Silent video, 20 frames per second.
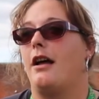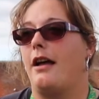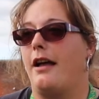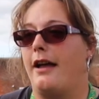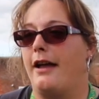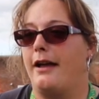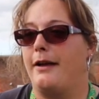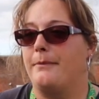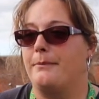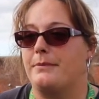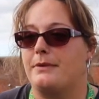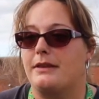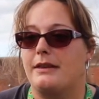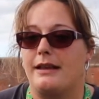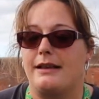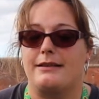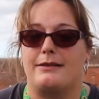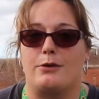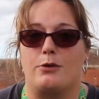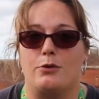um,
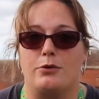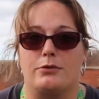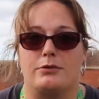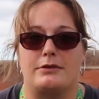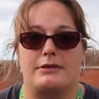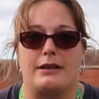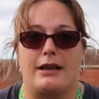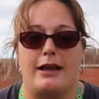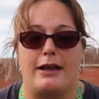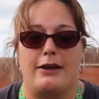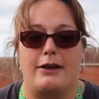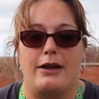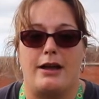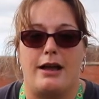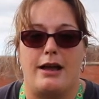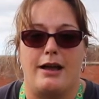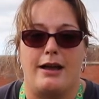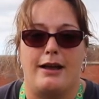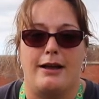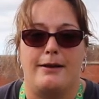there's also
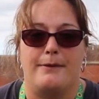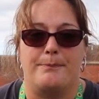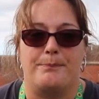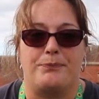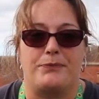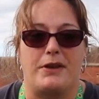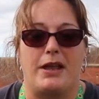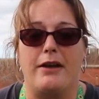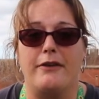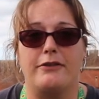um,